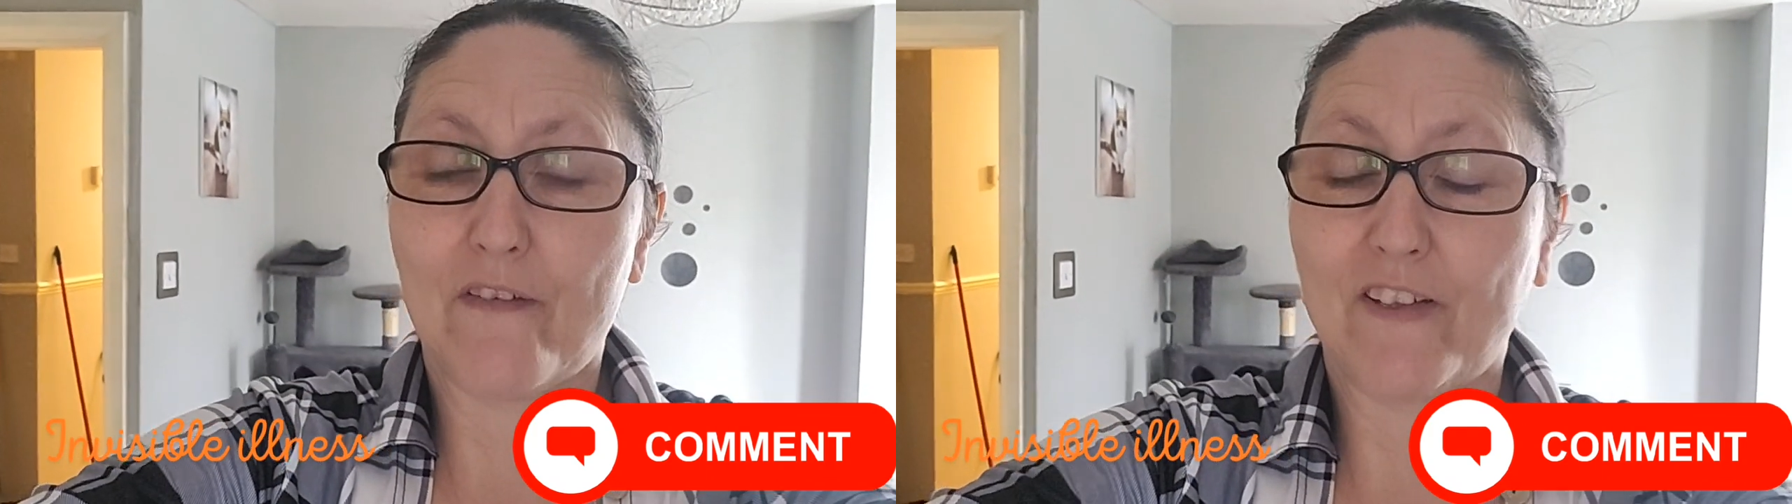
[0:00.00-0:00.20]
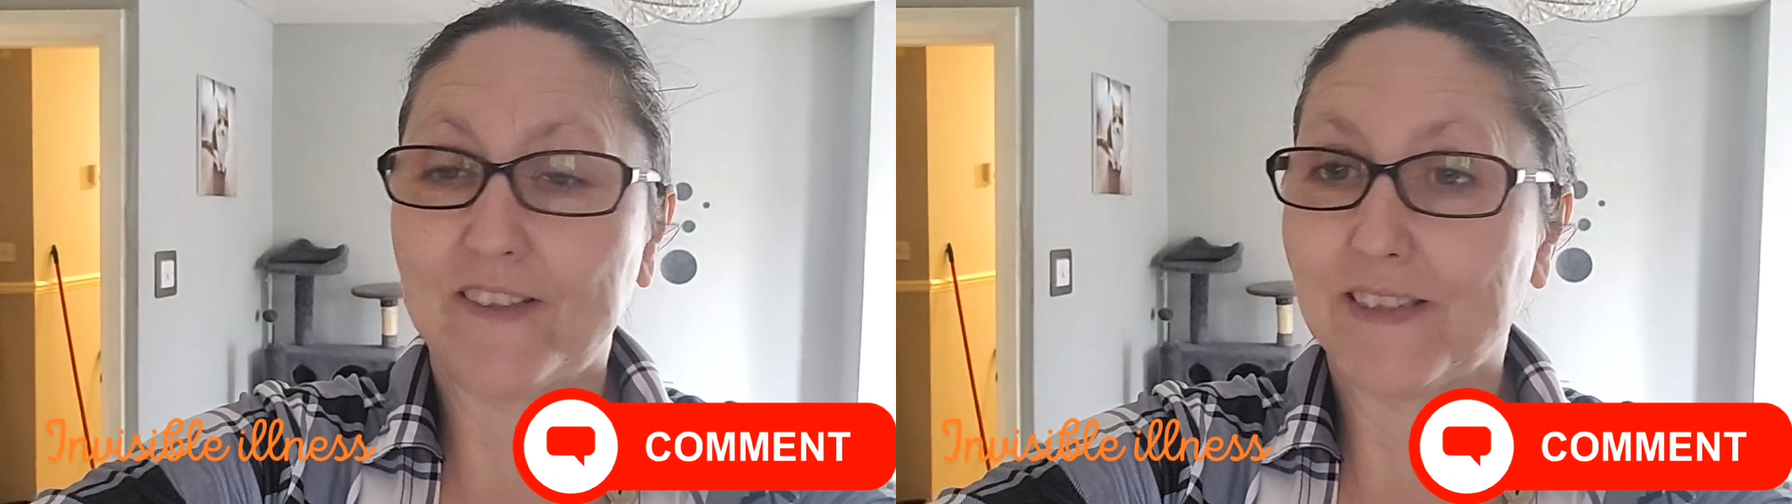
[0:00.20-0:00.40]

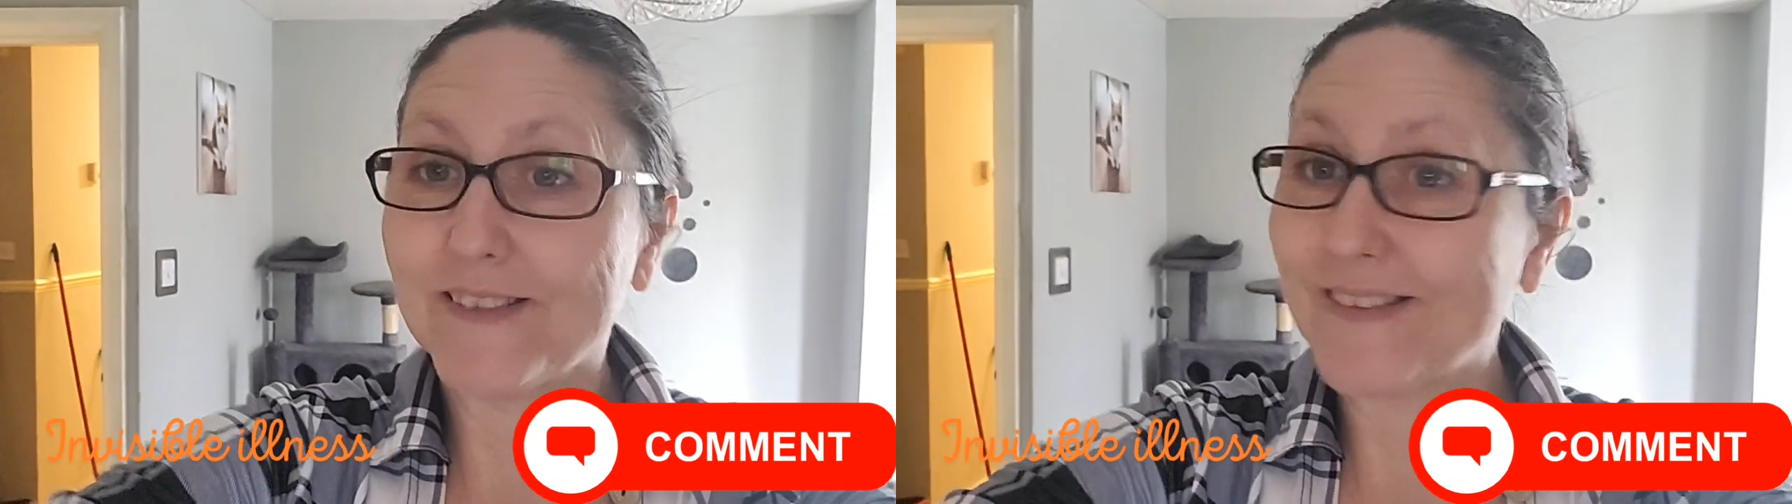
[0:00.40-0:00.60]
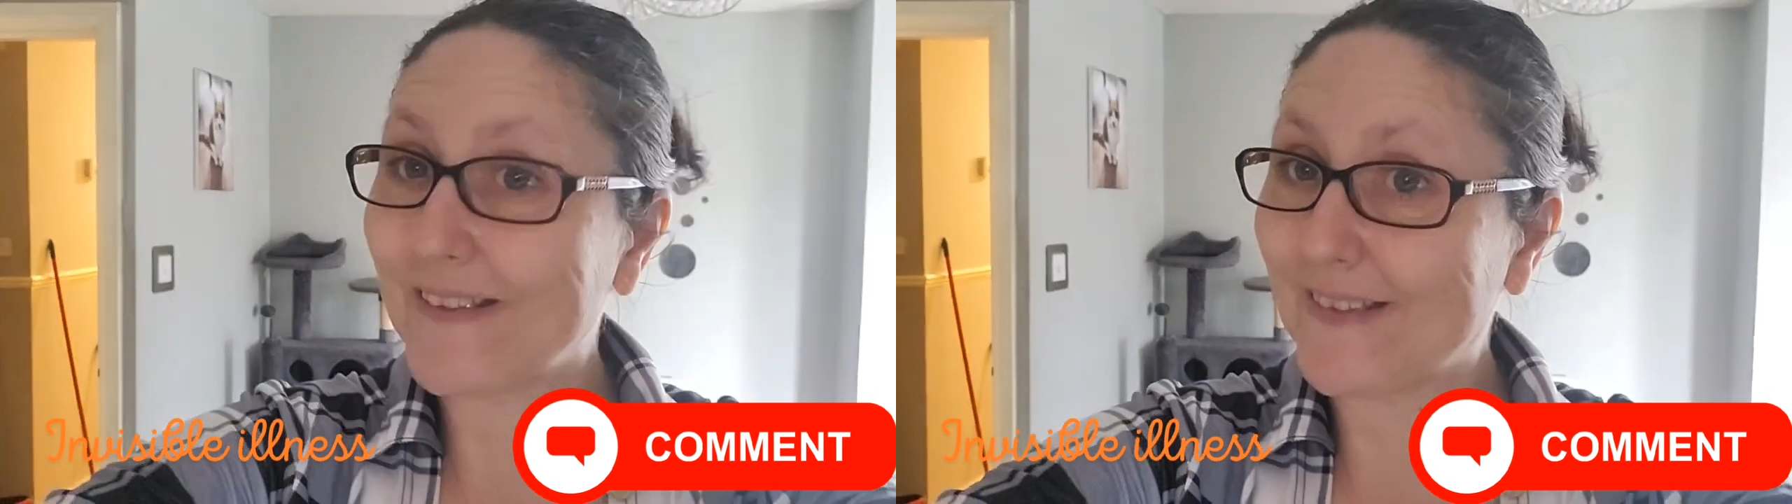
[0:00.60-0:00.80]

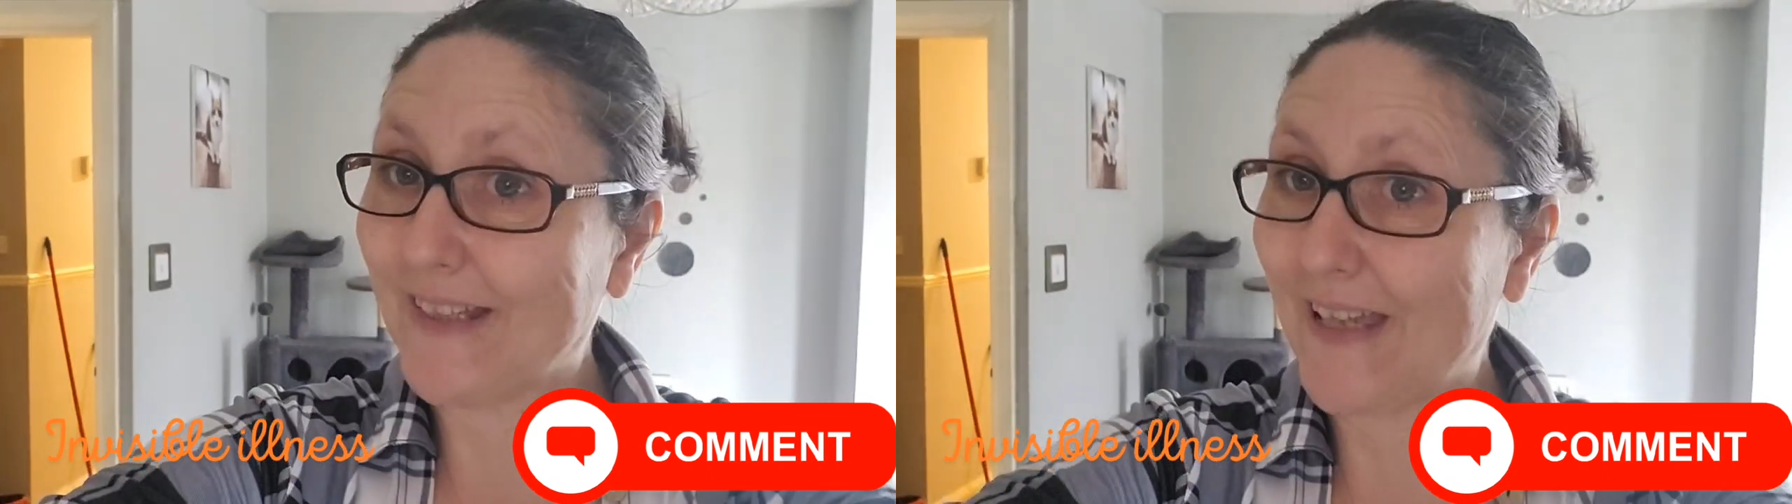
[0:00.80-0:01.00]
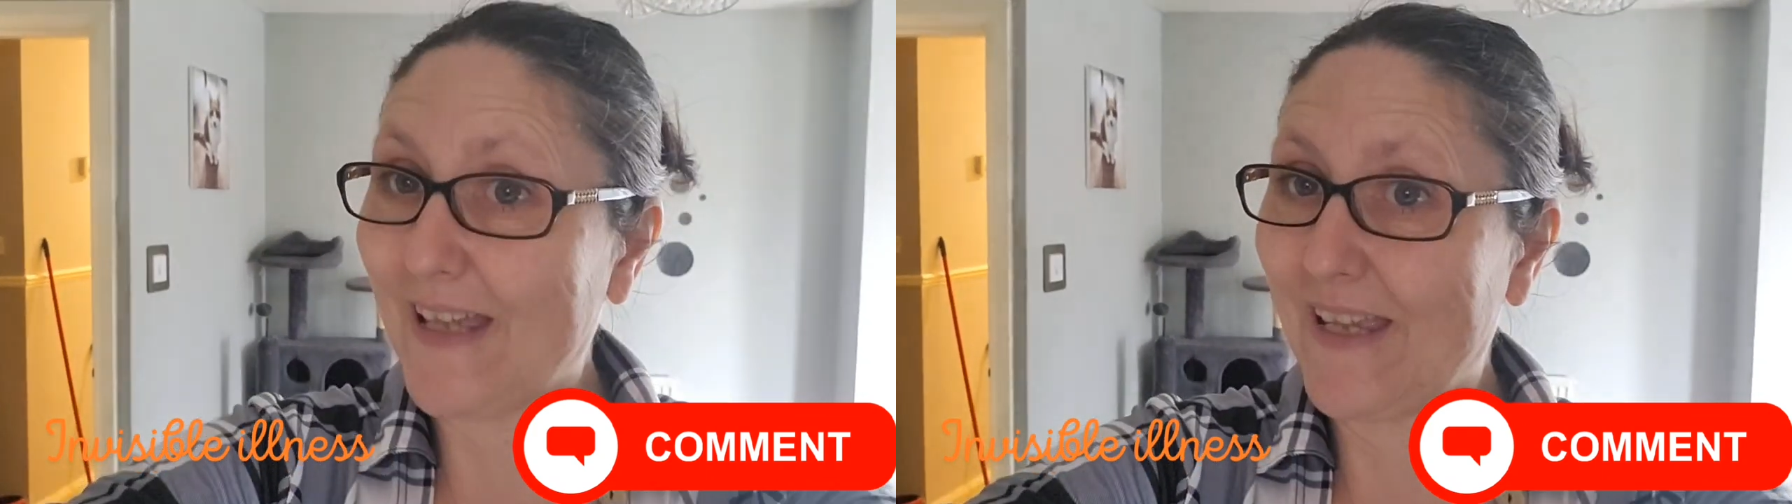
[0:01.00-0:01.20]
fantastic
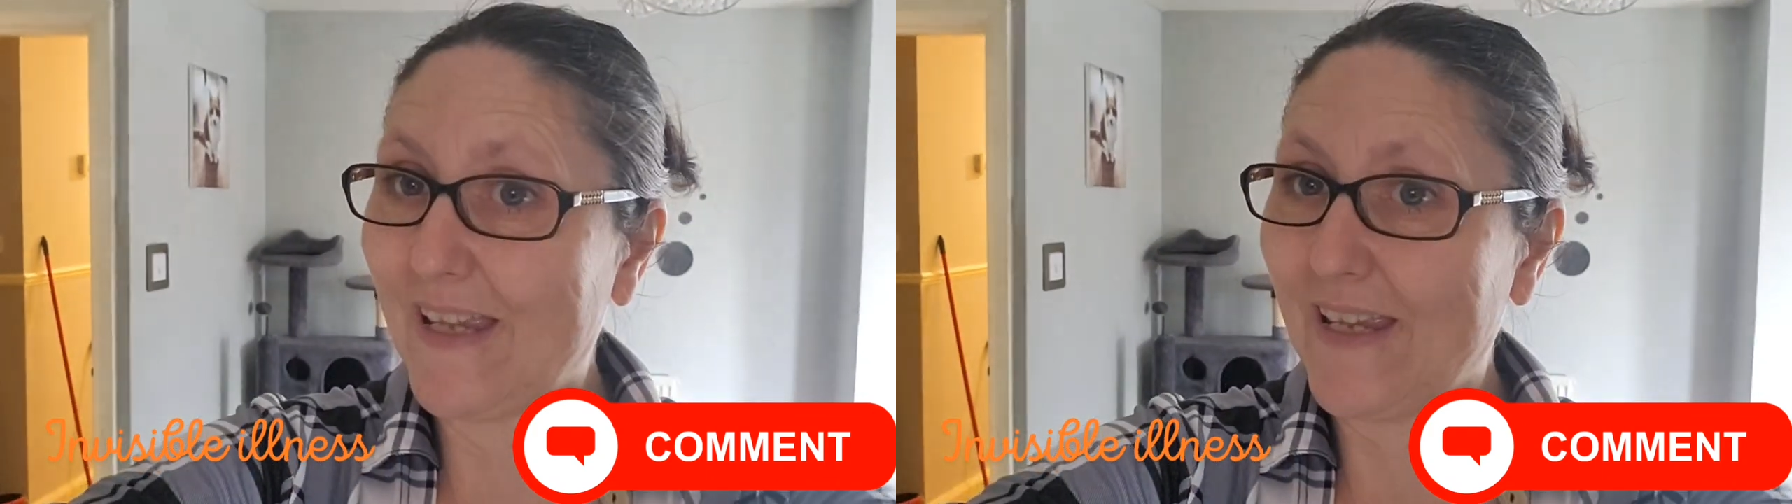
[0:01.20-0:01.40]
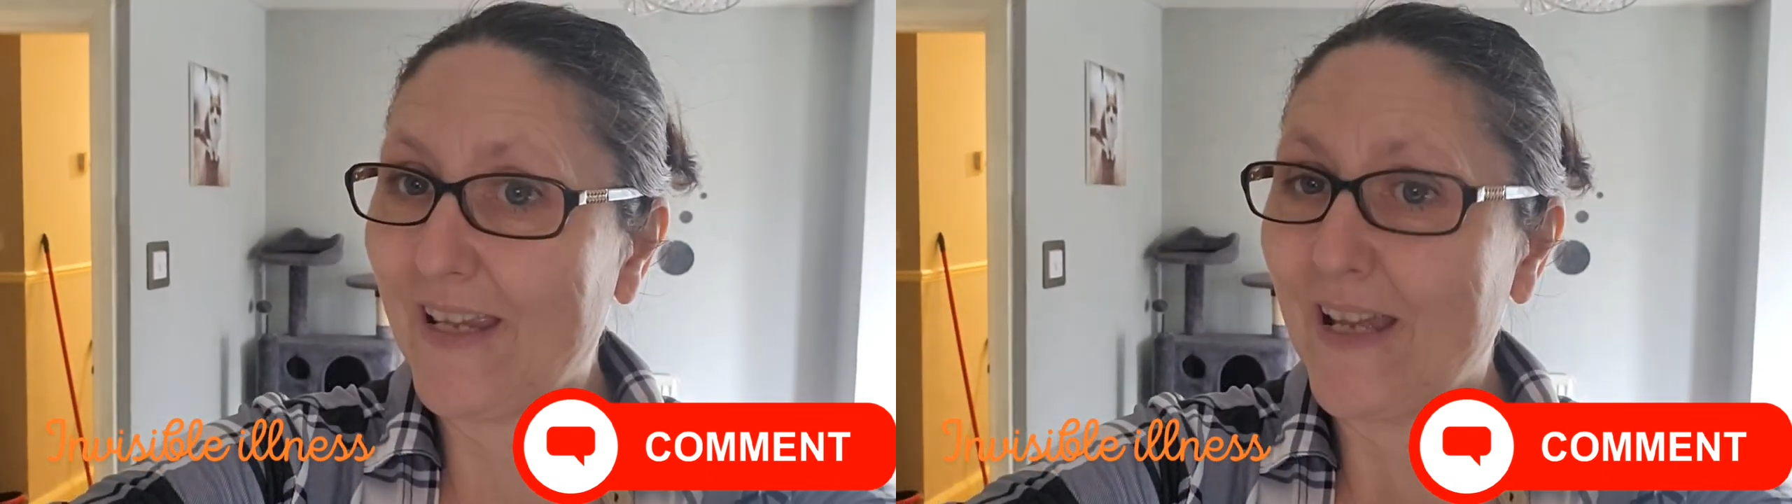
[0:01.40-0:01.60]

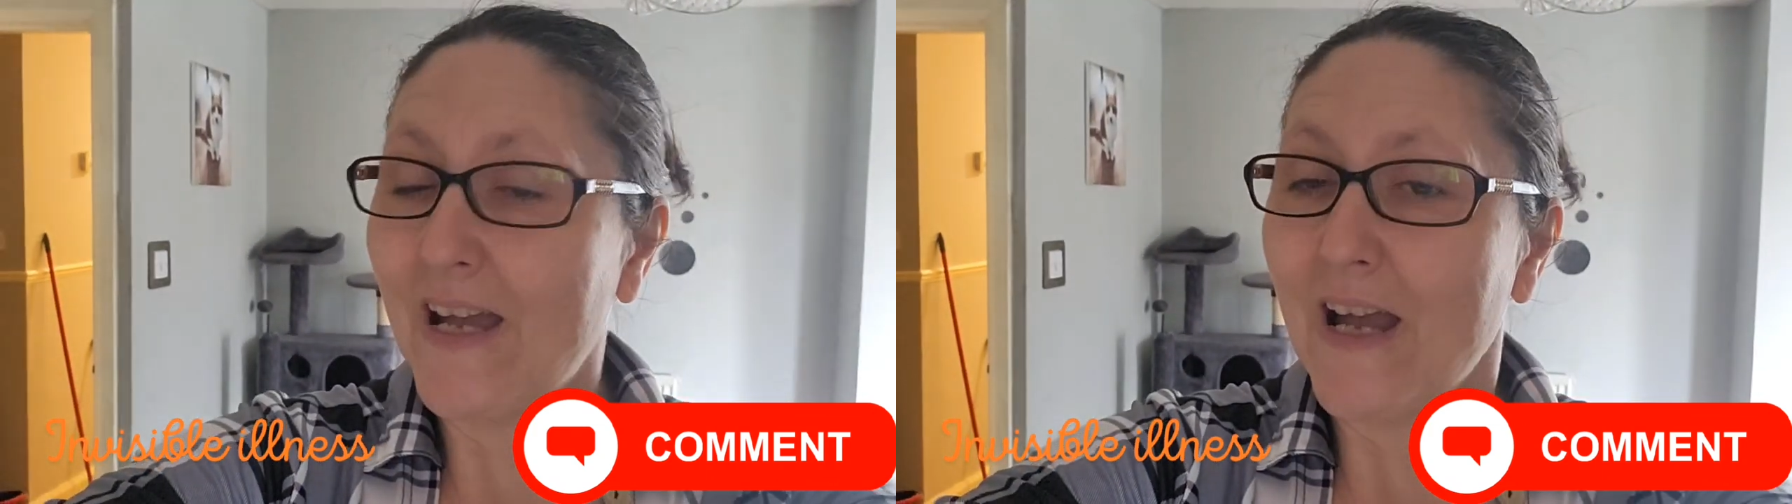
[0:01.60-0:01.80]
day.